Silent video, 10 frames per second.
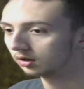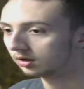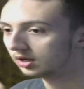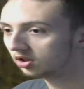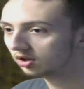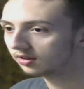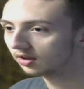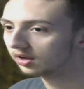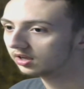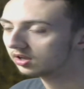
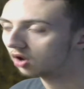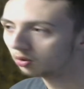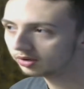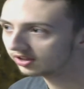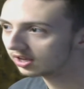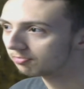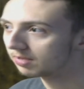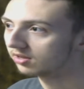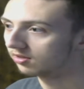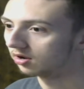Nishikita always gets
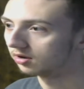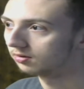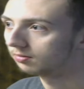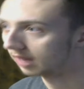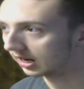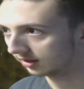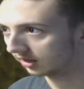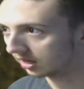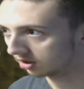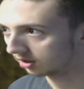picked on by
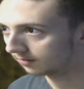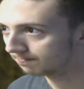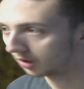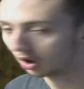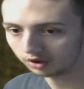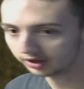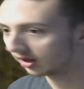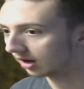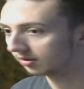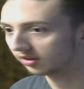Takachi. All the
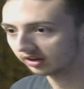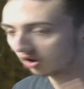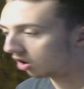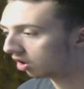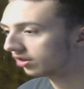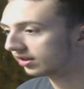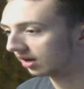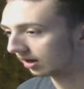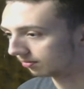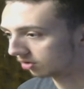time. It's like all the
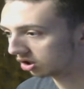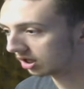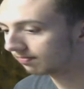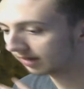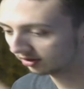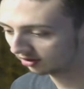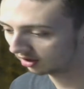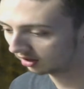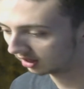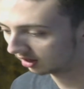time. She picks
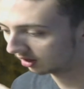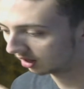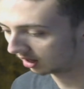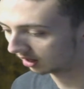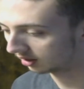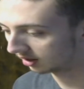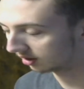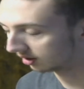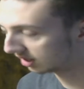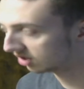on
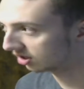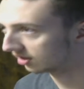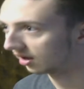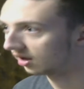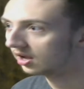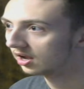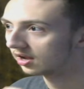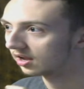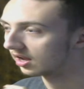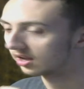Nishikita
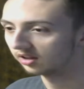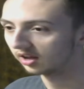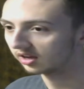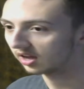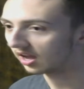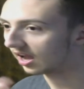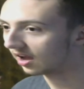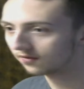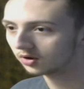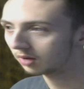in like
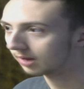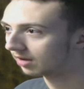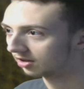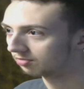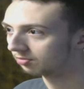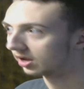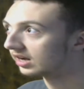every way possible.